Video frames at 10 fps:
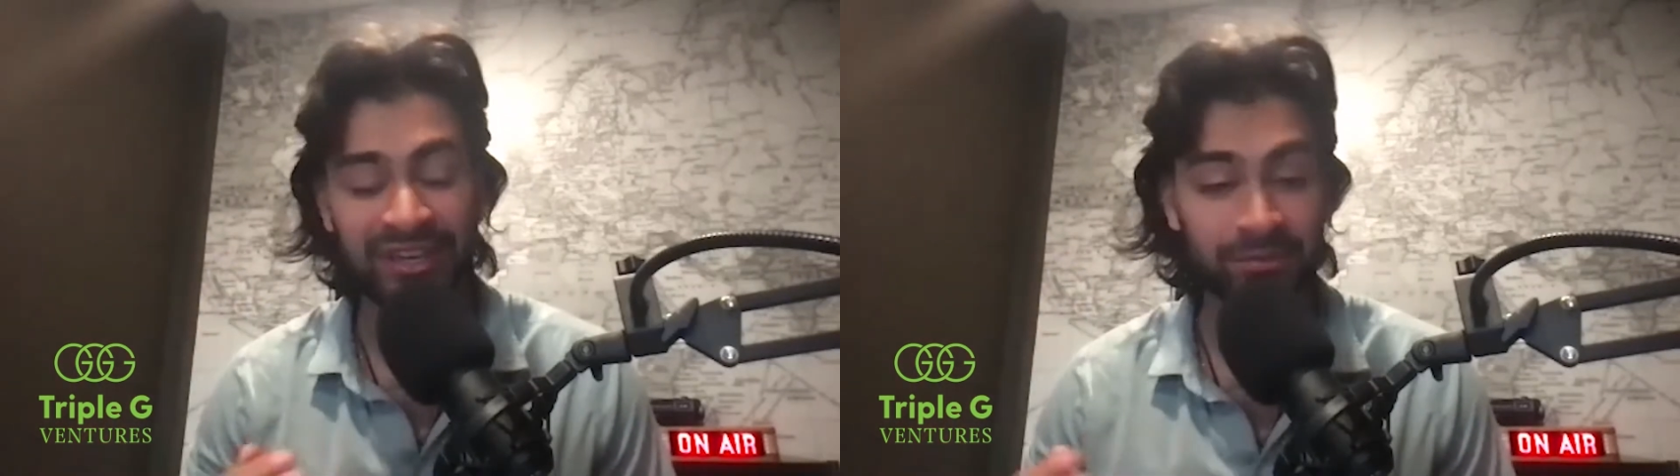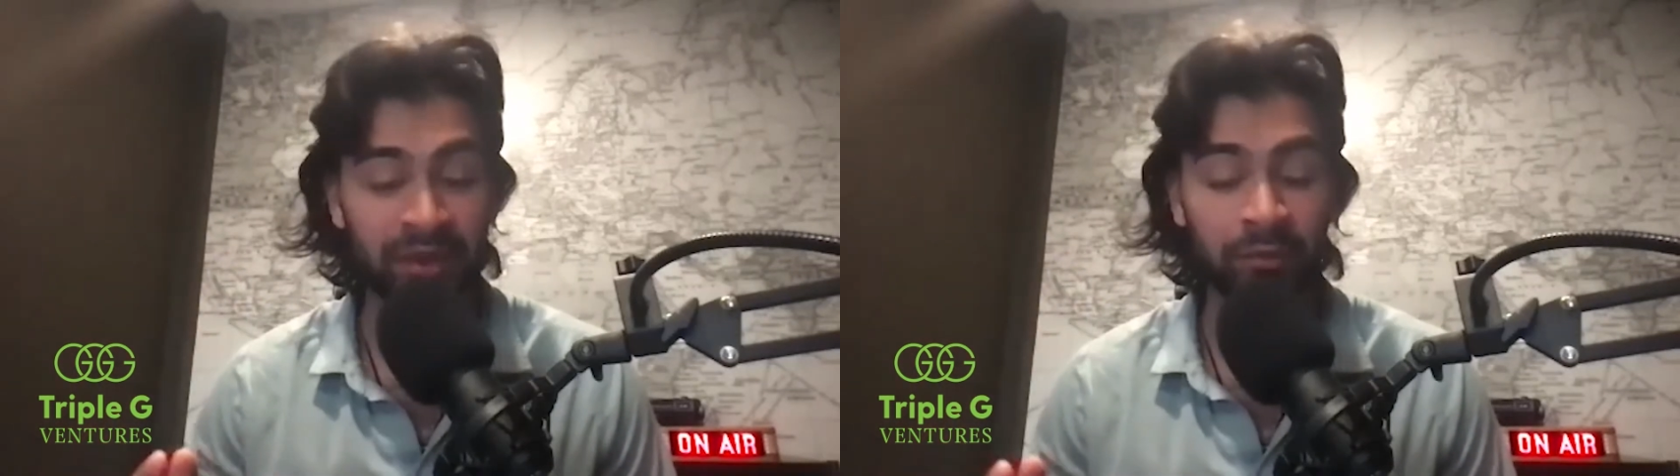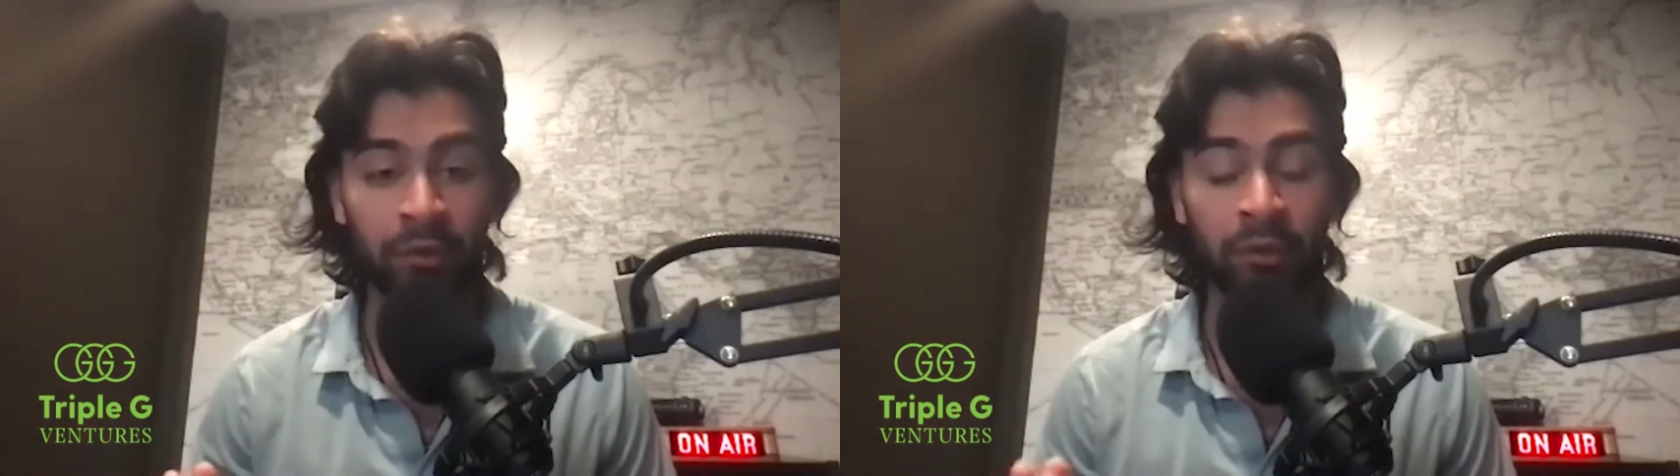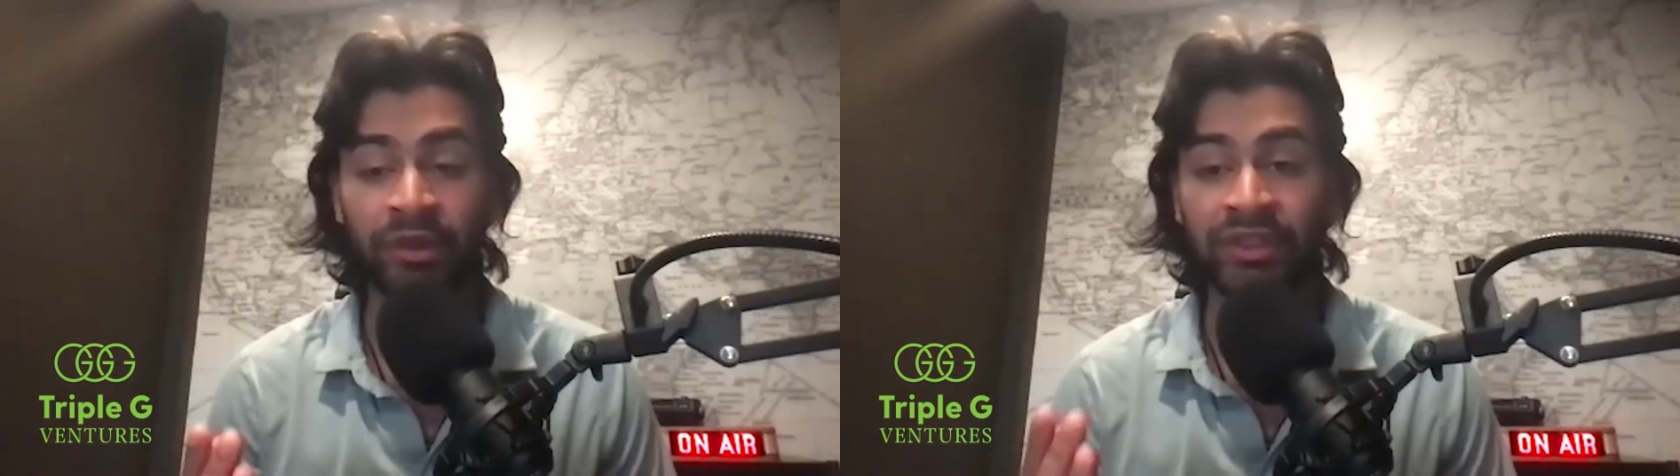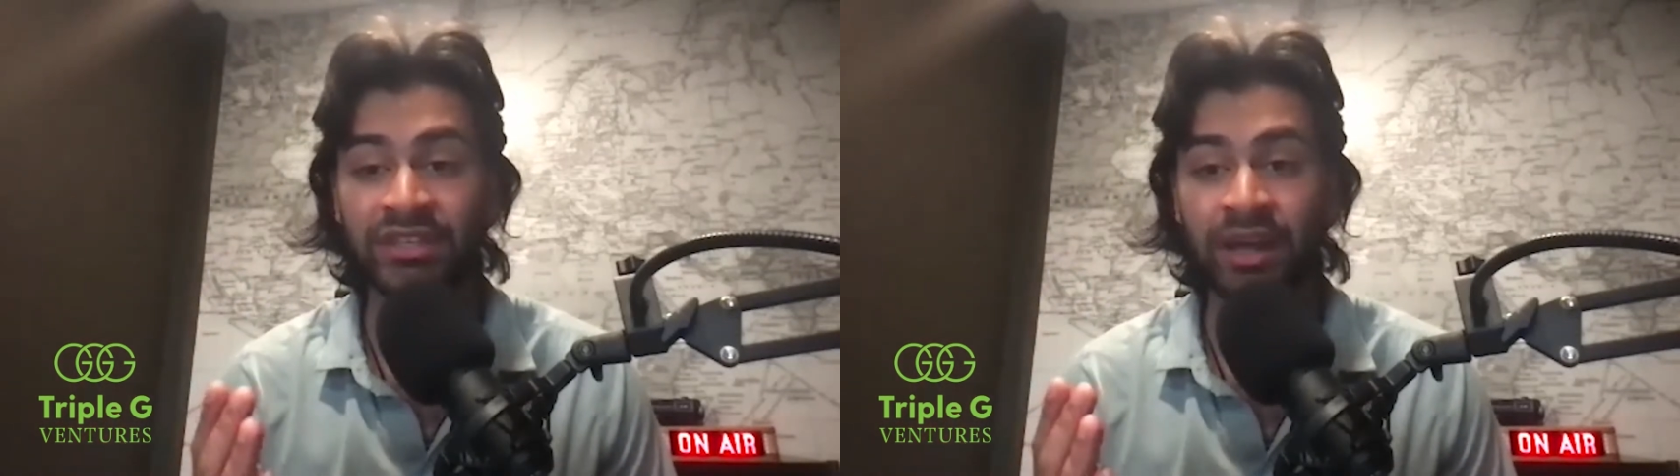But then when we win
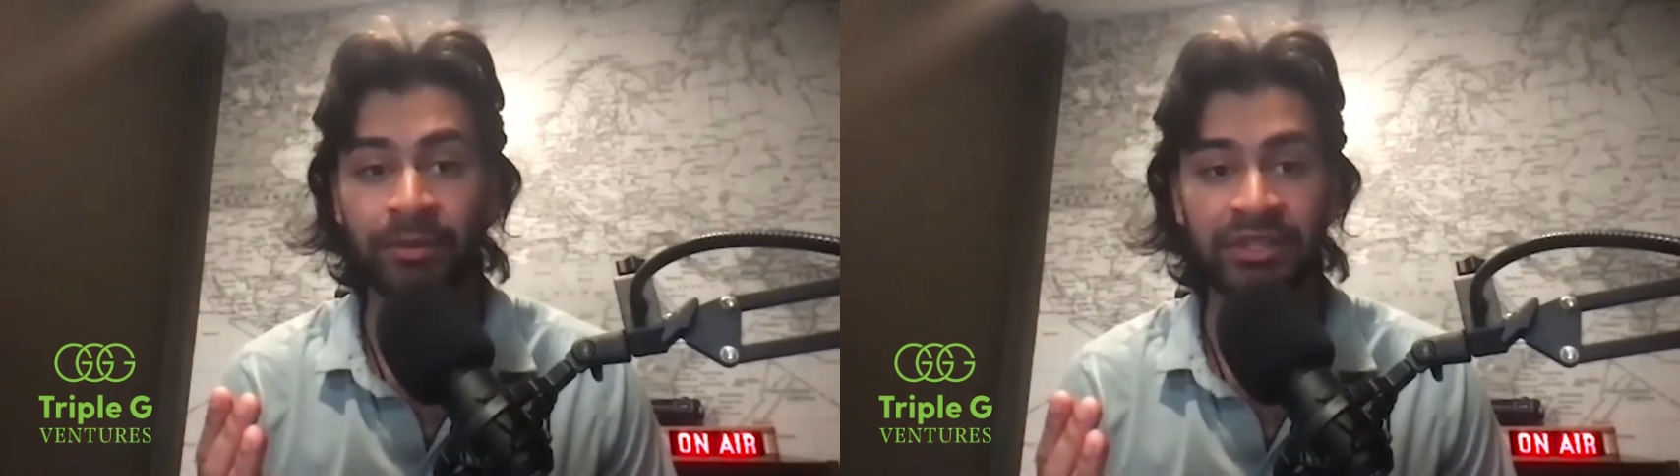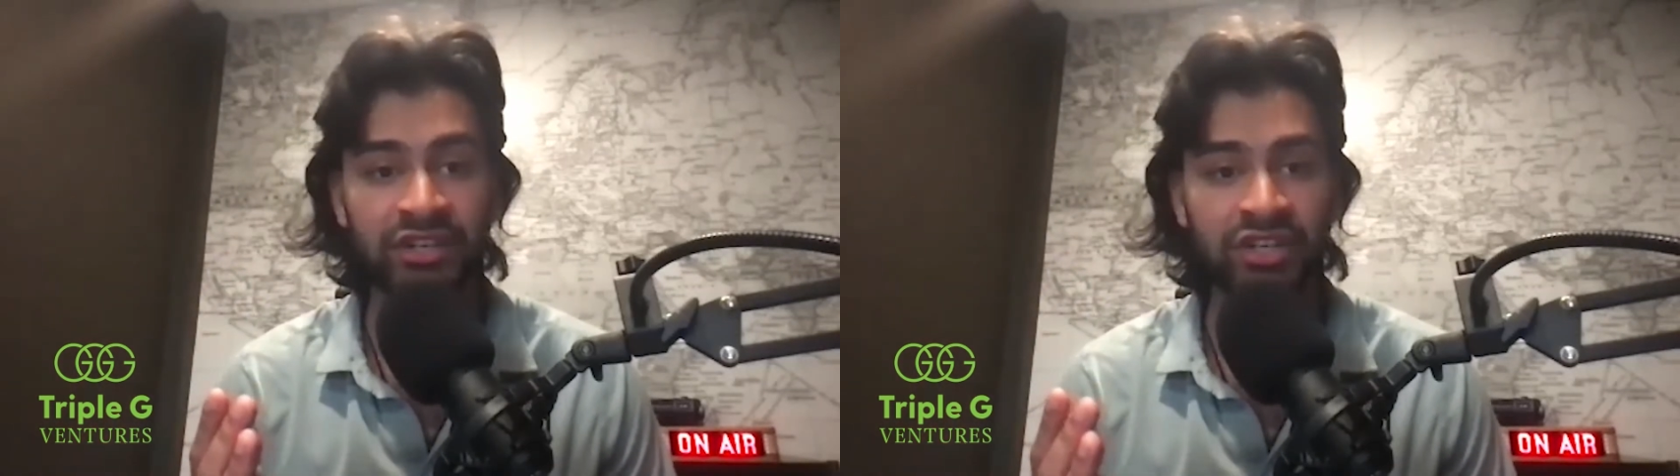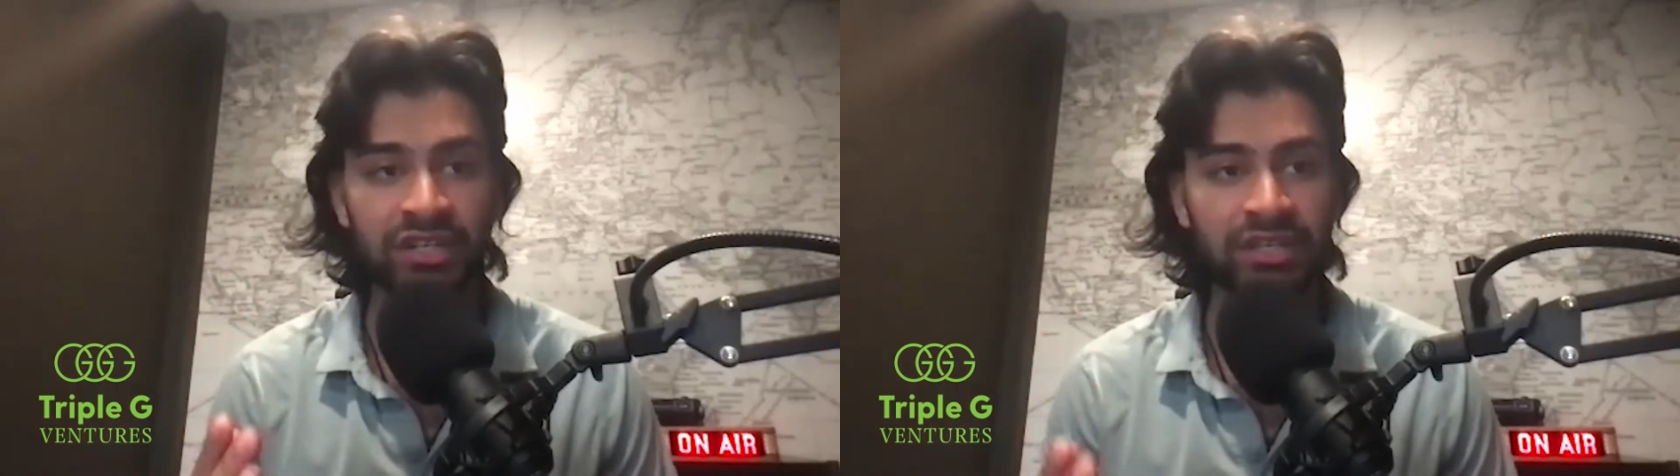these competitions,